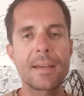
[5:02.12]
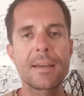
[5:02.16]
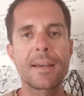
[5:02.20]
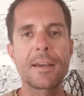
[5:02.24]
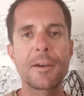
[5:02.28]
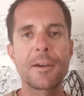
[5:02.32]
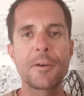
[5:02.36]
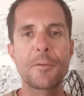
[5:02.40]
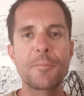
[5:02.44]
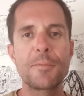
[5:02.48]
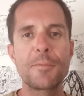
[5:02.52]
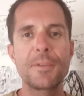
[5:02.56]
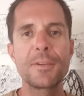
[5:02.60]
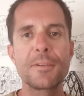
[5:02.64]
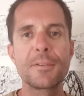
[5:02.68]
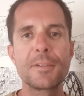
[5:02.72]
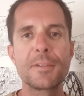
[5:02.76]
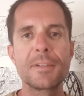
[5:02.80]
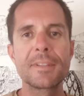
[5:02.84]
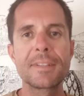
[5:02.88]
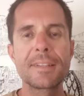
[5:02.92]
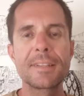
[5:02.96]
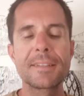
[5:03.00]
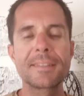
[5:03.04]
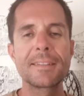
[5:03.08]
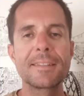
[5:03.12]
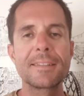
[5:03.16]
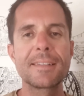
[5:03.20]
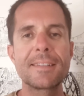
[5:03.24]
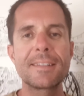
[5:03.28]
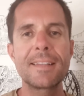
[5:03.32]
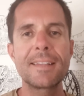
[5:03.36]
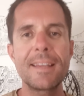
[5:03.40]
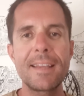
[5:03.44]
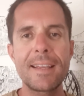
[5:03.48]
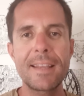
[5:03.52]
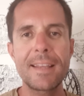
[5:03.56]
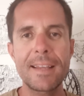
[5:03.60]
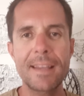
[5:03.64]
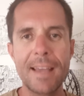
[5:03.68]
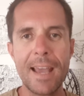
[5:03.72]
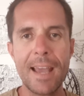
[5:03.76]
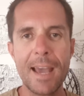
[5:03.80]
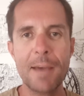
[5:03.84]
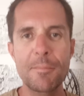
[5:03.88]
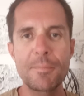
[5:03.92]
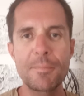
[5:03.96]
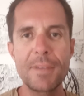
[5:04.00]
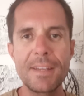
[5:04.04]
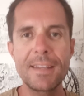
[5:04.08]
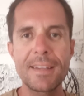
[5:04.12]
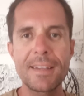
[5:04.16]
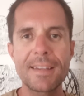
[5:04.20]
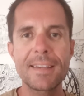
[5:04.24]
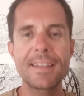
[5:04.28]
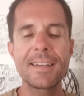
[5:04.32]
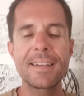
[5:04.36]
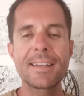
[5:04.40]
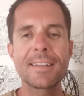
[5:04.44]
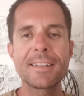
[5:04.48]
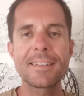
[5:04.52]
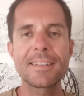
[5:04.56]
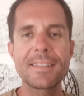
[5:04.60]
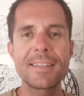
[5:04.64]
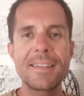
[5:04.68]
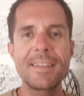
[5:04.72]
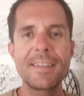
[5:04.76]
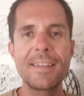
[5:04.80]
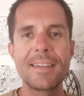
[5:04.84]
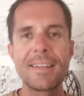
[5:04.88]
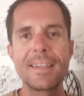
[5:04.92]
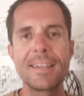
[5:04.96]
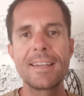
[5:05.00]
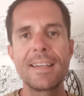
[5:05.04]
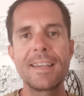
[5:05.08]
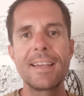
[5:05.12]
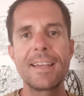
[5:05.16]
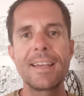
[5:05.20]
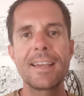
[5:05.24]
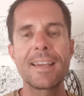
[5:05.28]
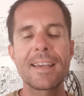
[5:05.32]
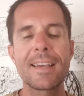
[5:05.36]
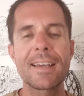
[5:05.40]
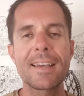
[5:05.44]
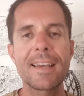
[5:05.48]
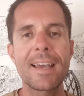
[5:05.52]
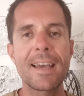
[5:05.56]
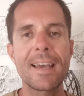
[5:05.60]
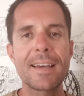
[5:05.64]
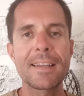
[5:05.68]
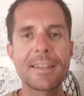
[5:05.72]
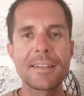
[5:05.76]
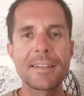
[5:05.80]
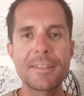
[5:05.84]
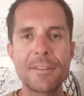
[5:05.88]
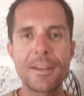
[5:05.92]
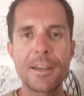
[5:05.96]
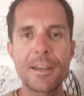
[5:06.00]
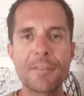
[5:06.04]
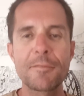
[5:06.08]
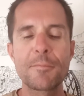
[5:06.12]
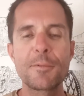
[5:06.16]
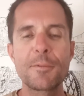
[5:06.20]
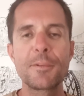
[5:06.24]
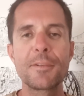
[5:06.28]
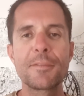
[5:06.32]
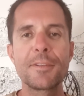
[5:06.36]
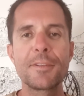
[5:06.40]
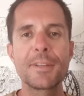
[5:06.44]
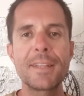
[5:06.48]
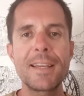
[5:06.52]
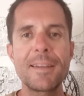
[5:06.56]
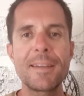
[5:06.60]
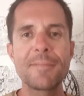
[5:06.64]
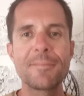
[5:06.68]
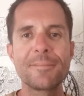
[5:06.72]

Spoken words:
hope you stay happy and healthy, and you have a beautiful day.